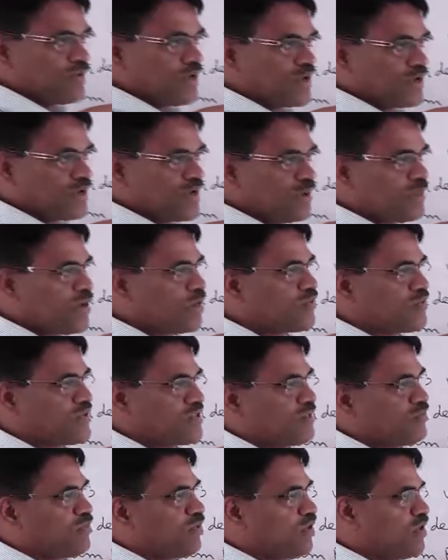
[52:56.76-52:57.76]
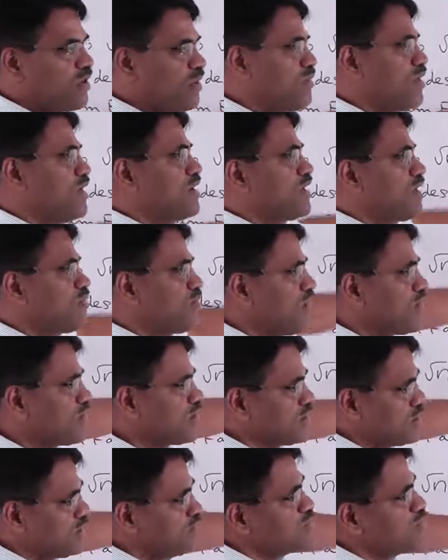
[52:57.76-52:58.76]
to come up with a polynomial time
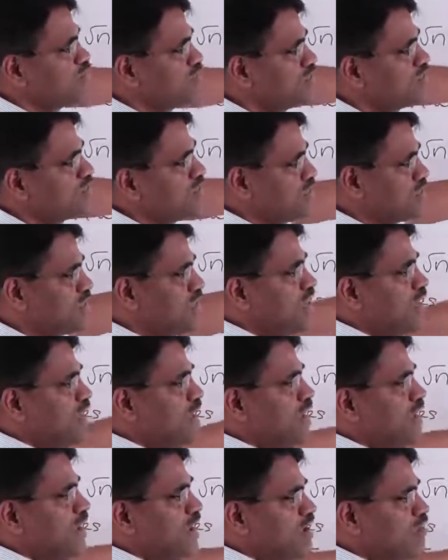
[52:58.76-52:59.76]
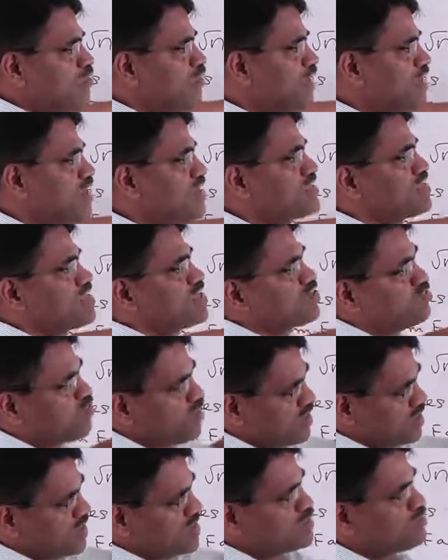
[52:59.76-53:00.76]
algorithm. So these are witnesses for these